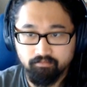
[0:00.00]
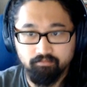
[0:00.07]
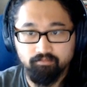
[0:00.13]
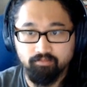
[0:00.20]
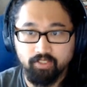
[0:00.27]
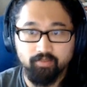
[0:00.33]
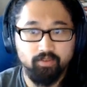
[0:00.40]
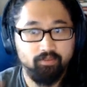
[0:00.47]

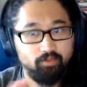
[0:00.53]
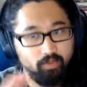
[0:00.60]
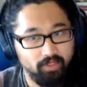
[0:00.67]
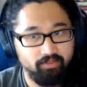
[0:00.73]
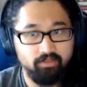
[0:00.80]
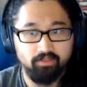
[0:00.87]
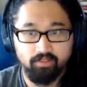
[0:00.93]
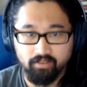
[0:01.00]
you have
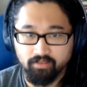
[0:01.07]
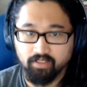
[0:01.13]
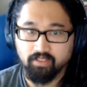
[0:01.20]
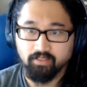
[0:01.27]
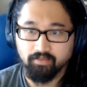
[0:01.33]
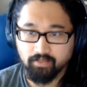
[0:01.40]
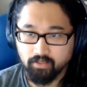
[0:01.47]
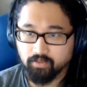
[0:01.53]
questions on
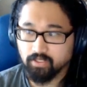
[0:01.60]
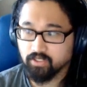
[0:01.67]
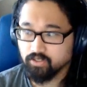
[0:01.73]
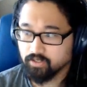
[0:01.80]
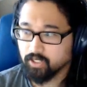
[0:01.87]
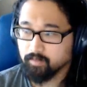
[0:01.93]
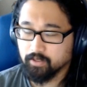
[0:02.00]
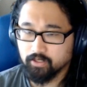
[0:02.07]
scientific notation,
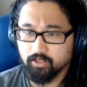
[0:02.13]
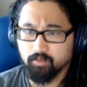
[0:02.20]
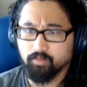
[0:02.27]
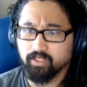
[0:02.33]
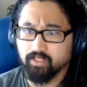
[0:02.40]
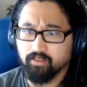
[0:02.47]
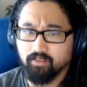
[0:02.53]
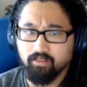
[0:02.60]
let me know, but I
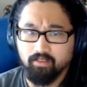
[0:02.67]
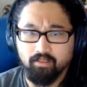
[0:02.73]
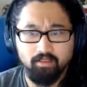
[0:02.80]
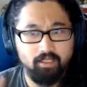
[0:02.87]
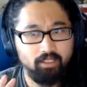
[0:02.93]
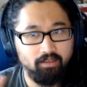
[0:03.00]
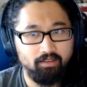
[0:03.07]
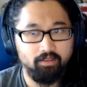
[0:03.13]

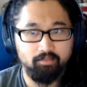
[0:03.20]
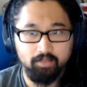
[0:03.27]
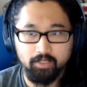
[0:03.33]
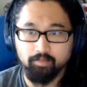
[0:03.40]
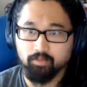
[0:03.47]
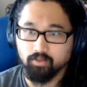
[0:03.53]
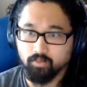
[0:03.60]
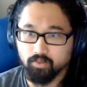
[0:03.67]
think that
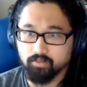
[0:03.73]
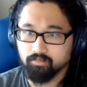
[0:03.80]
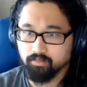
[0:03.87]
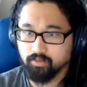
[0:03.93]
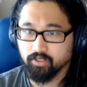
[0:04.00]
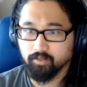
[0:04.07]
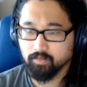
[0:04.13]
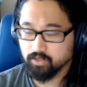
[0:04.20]
people were
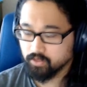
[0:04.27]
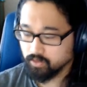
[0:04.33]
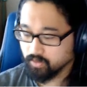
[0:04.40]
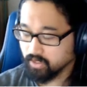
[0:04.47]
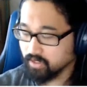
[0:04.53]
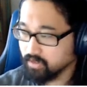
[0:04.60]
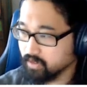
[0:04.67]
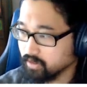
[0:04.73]
pretty much okay
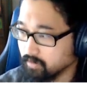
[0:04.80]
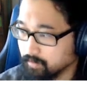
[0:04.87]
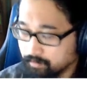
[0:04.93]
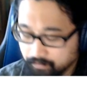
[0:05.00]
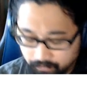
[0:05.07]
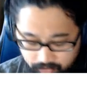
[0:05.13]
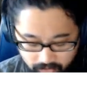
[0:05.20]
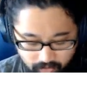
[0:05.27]
there.
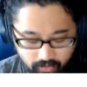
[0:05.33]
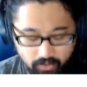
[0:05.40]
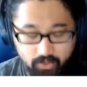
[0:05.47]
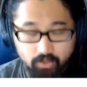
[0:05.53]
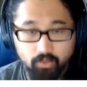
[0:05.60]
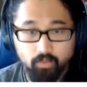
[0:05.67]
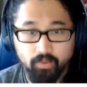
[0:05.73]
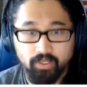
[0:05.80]

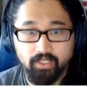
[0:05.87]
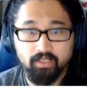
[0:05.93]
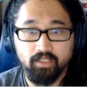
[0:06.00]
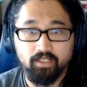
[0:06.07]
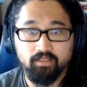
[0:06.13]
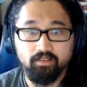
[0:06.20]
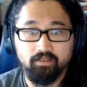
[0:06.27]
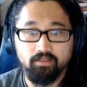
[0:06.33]
What I'd like
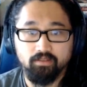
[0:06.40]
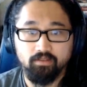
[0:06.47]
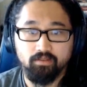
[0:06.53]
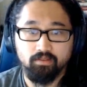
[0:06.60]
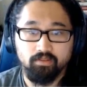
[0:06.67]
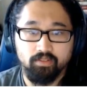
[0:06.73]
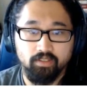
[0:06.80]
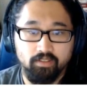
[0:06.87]
to do
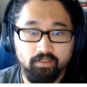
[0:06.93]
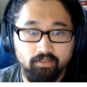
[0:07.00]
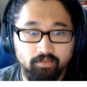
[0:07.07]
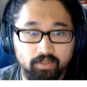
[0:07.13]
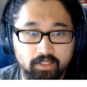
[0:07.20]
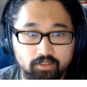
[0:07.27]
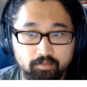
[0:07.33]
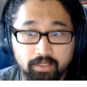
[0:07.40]
is
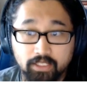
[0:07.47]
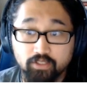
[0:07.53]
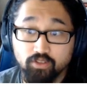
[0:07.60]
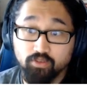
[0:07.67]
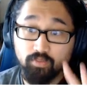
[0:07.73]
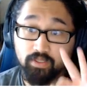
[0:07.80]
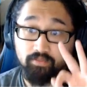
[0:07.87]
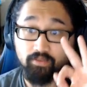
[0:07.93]
finish page
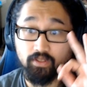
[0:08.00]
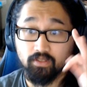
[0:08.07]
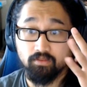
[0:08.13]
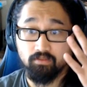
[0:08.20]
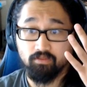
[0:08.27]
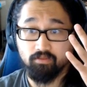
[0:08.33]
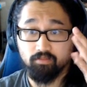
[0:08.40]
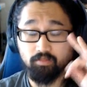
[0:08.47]
3 of the
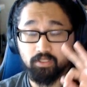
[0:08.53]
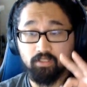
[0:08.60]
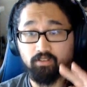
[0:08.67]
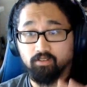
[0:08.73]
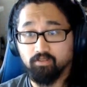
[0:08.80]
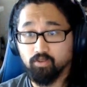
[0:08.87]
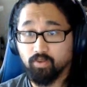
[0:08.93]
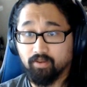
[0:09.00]
notes, because
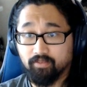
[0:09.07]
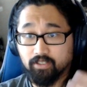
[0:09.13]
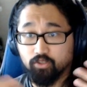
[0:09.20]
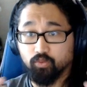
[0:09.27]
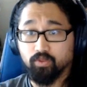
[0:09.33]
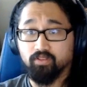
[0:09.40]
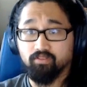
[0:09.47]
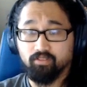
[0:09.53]
you have a
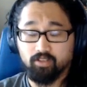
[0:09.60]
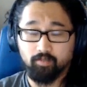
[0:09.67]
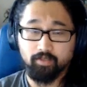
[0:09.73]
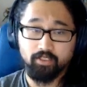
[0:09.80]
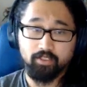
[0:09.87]
quiz coming up